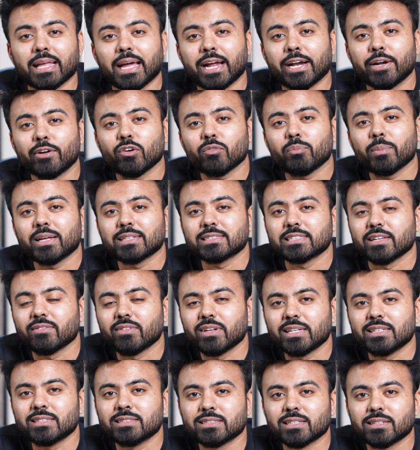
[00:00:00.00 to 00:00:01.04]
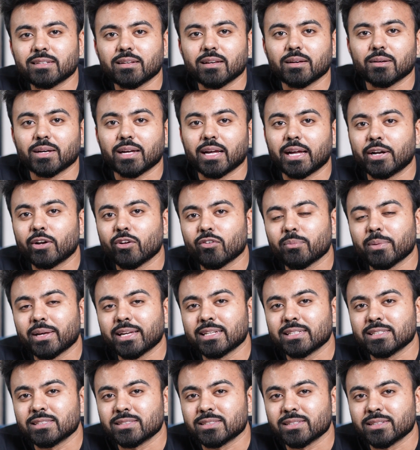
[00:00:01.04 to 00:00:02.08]
the end of my
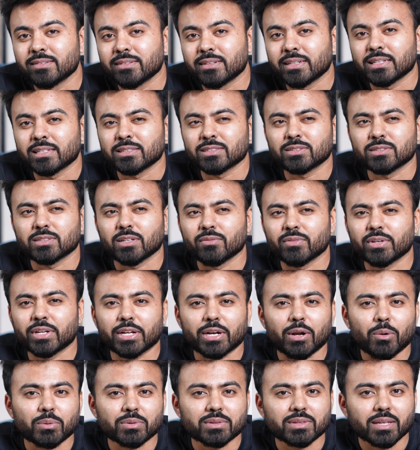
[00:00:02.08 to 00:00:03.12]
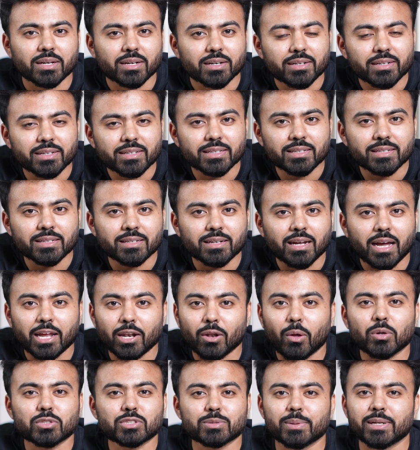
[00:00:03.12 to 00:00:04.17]
engineering, somewhere around third year, I
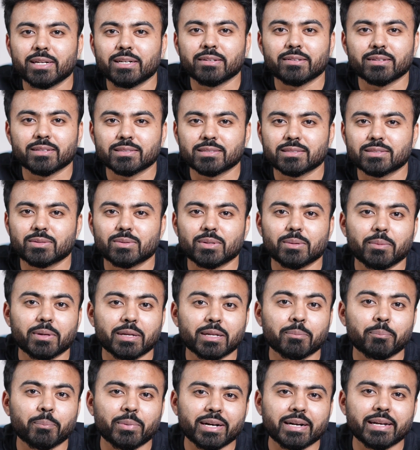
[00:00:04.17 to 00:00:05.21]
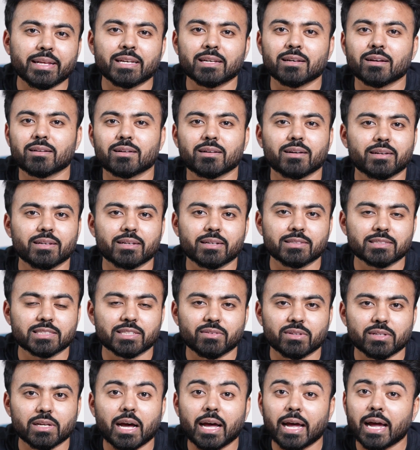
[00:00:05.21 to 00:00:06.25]
lost my interest in building a career in
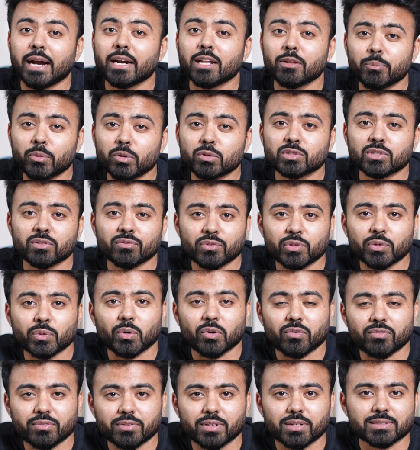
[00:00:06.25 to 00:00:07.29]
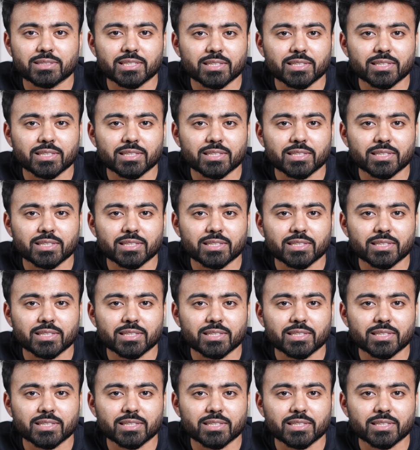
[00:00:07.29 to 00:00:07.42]
civil. I had an amusing view of